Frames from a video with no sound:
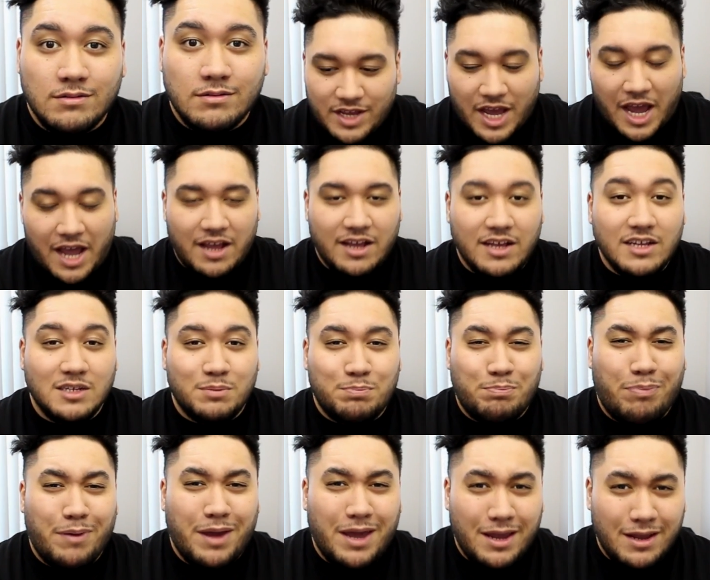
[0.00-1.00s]
Okay, it's
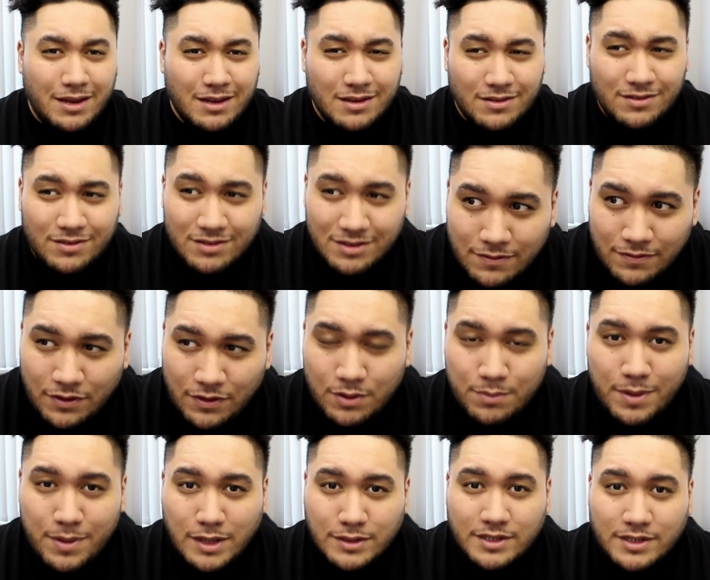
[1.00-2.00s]
been a
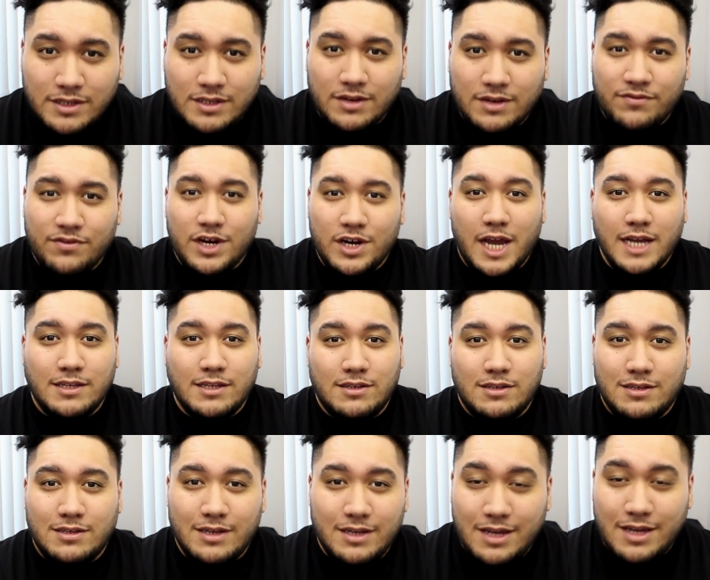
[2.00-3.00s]
few months since I've reacted
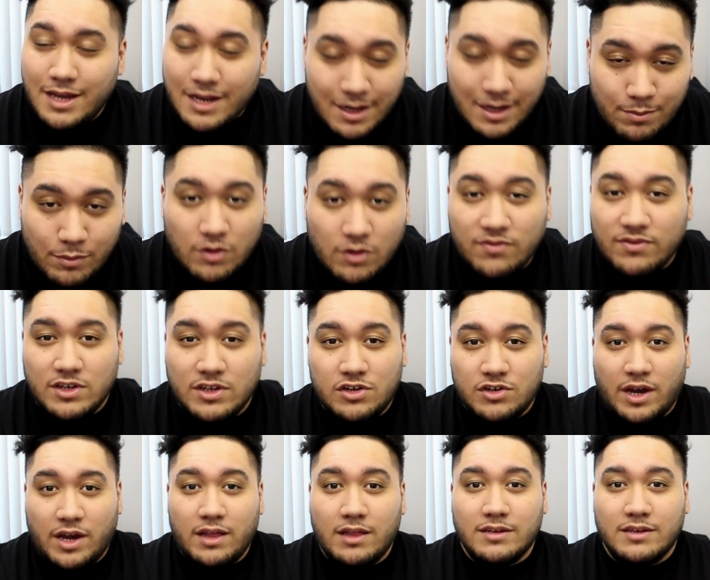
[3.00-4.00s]
to any movie
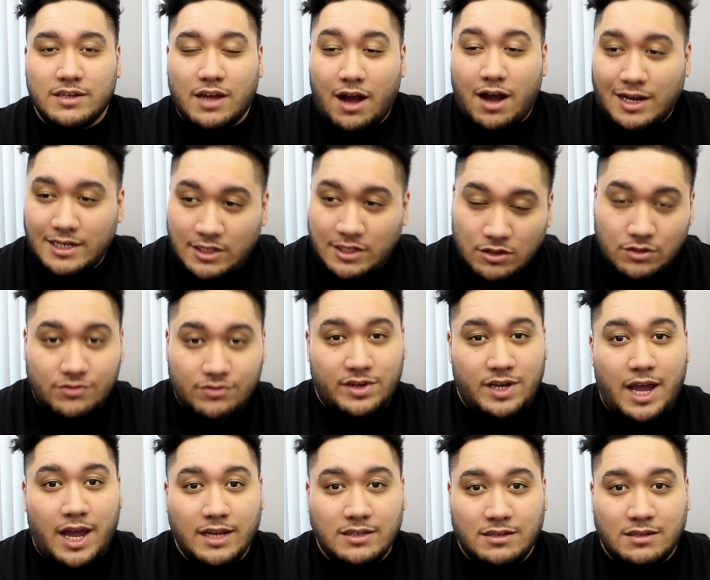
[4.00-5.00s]
trailers. I still
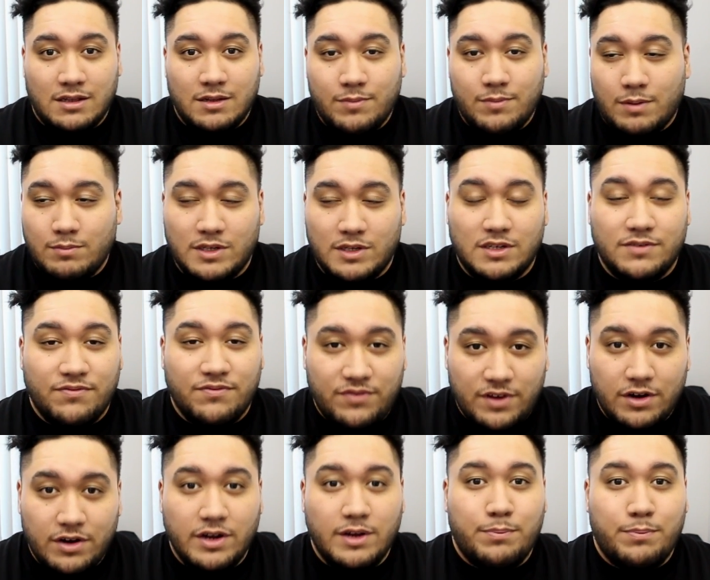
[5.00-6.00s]
react to them. I'm just
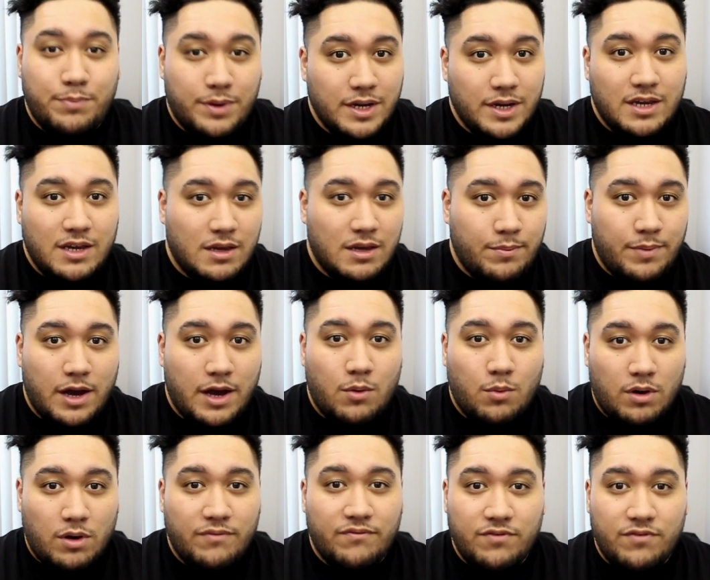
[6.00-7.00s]
very picky about
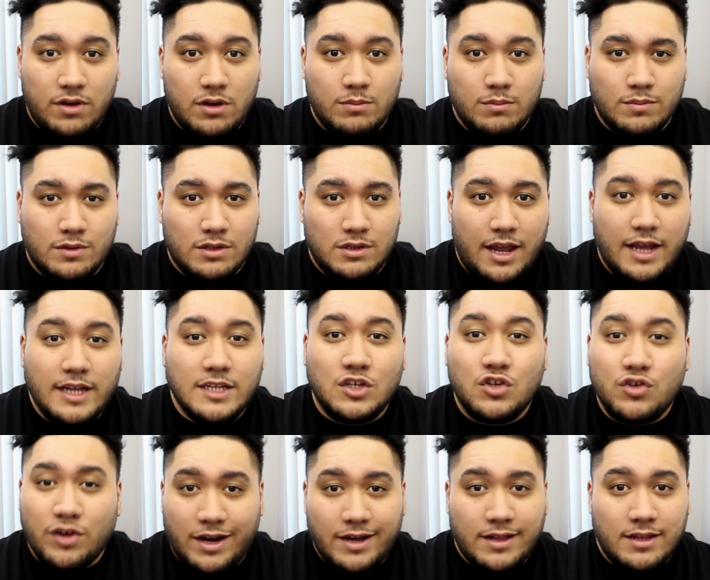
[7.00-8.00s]
what films and
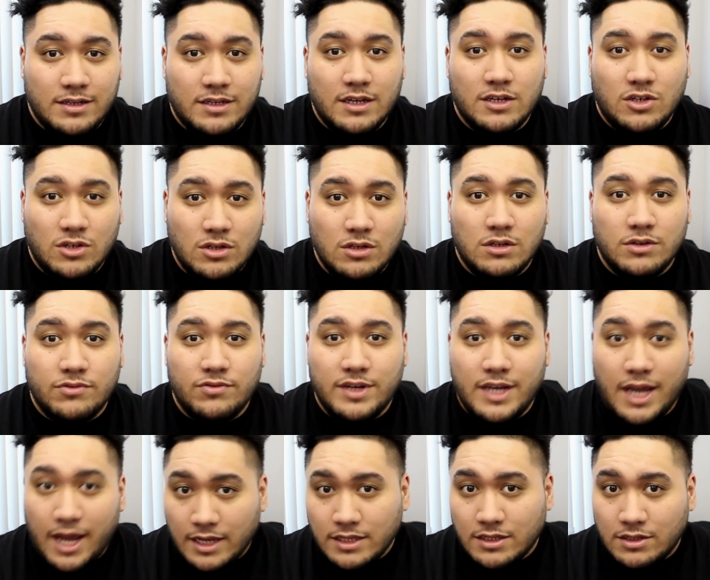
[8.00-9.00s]
trailers I choose to
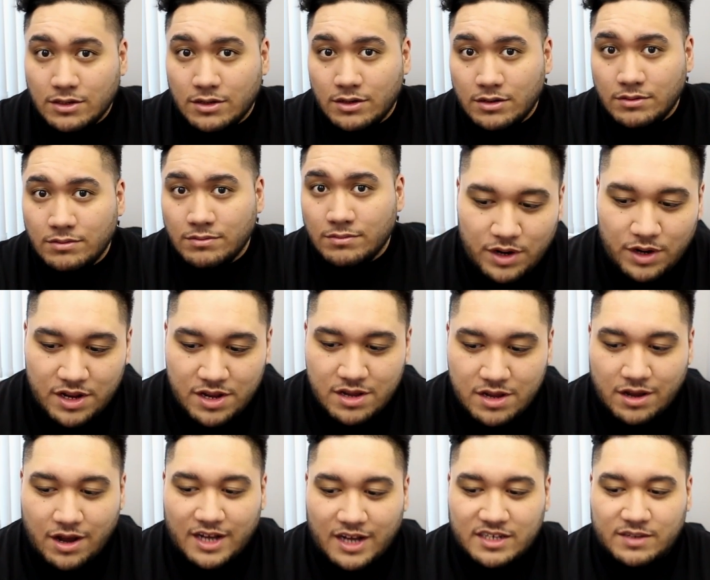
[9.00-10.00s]
react to. One of
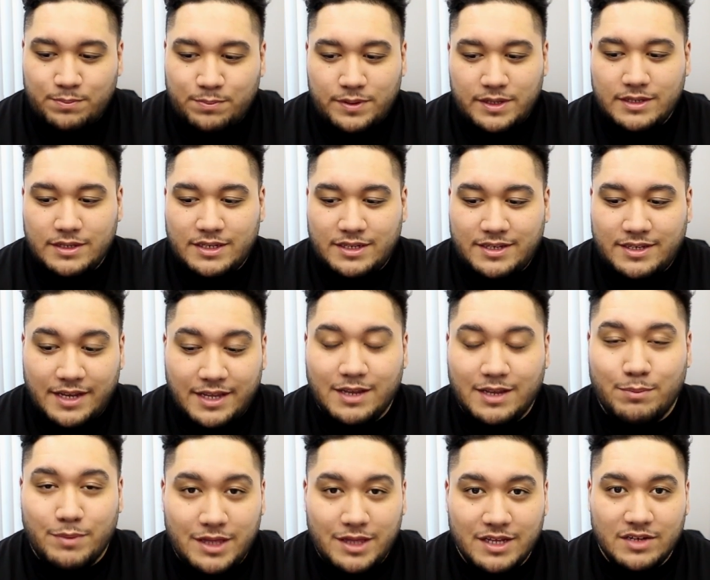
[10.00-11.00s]
you guys has been
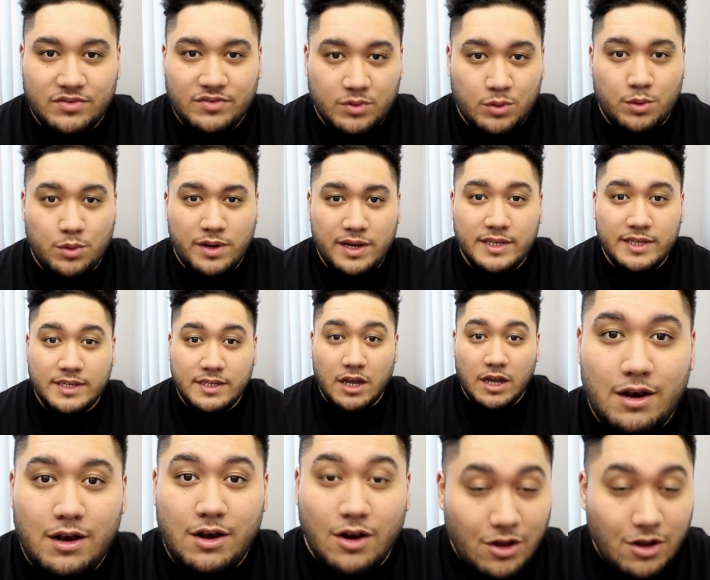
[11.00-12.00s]
sending me this
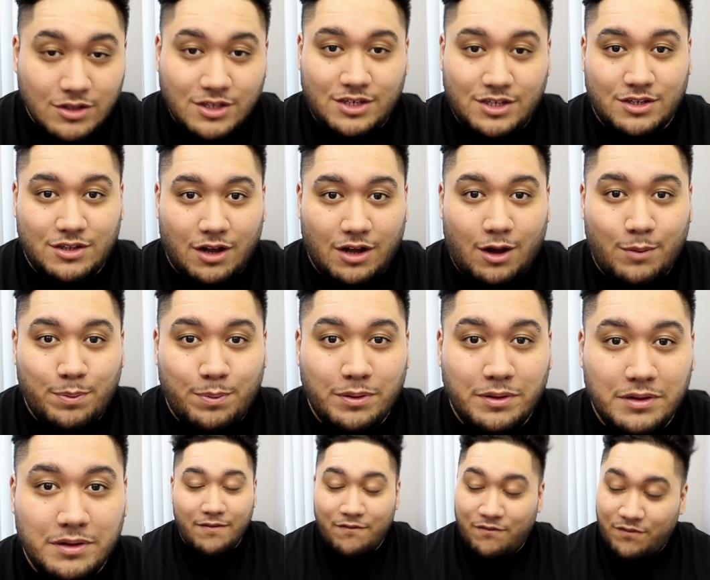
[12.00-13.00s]
request non-stop,
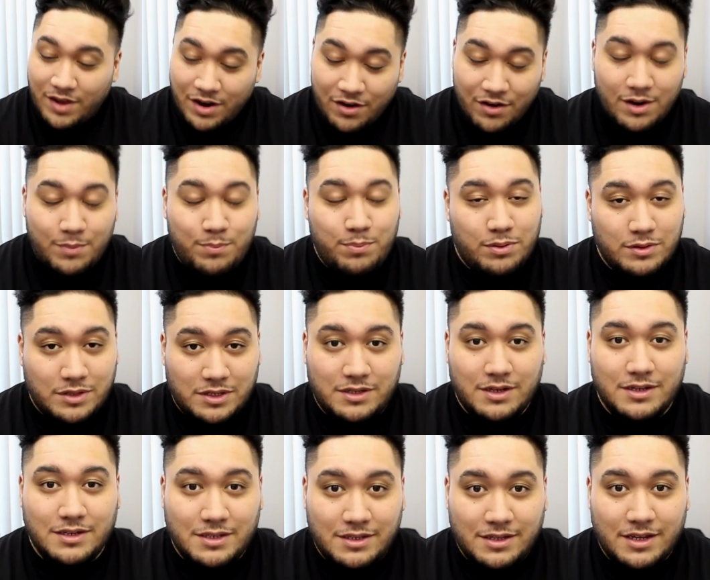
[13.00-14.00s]
very
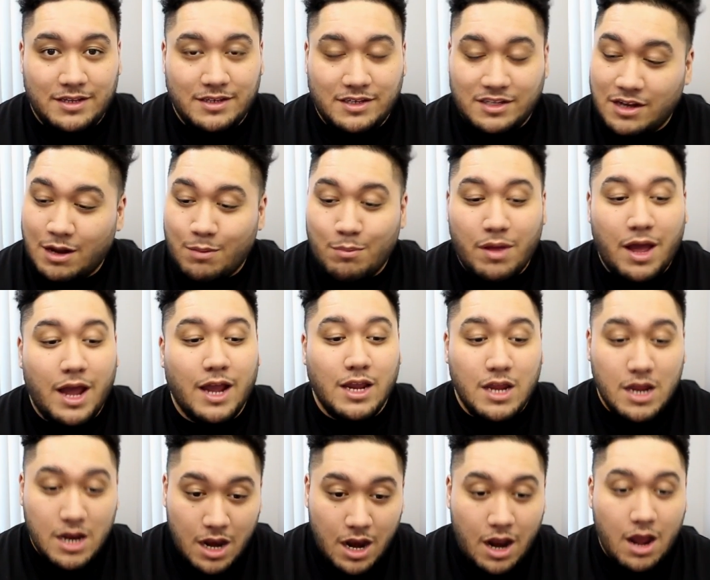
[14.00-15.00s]
persistent. So I'm like,
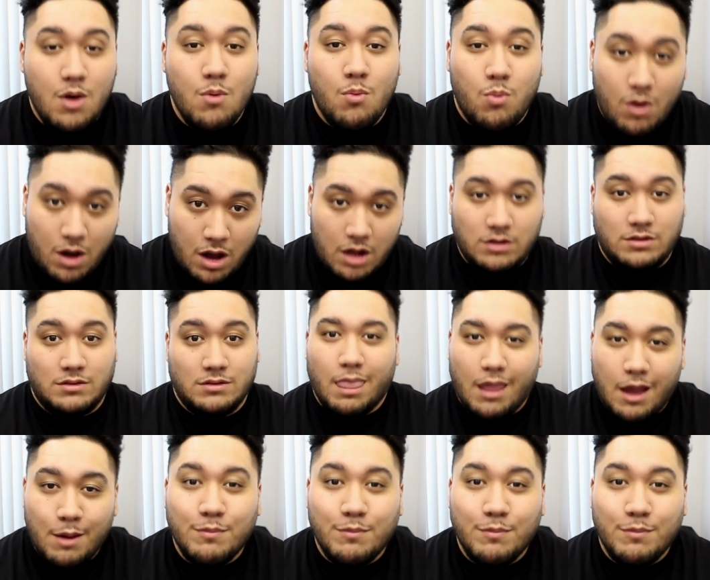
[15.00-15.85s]
you know what?